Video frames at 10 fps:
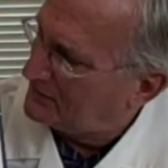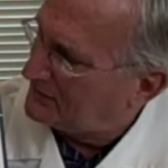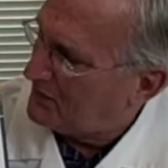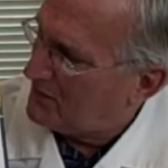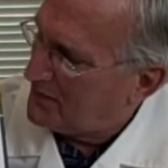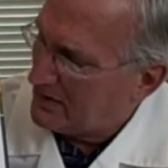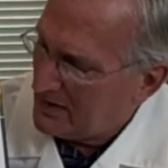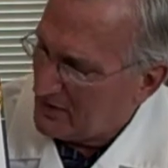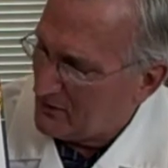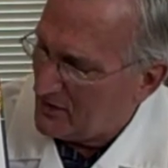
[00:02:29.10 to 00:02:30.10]
So
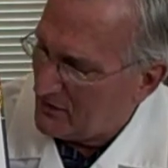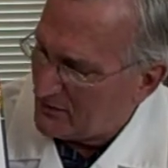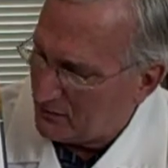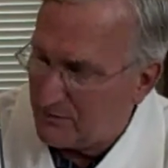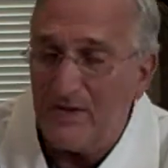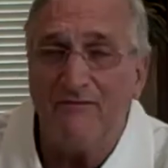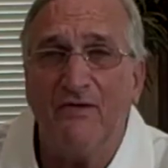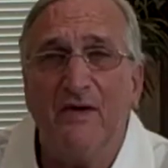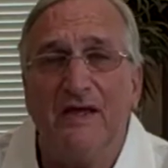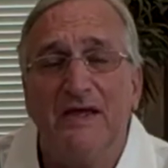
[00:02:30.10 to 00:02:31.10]
anyway, this would be a
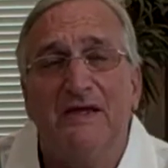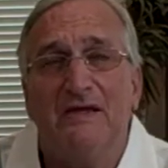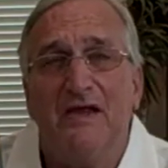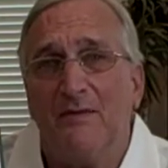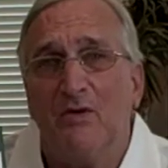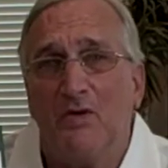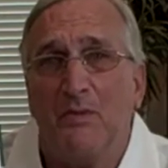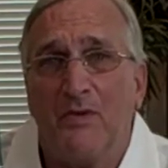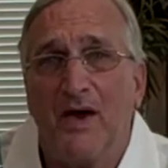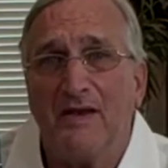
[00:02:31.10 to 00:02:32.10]
very economical
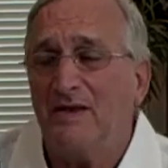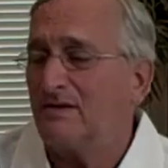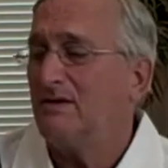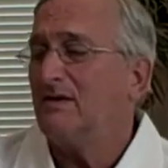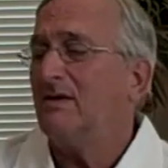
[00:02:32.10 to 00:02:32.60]
product.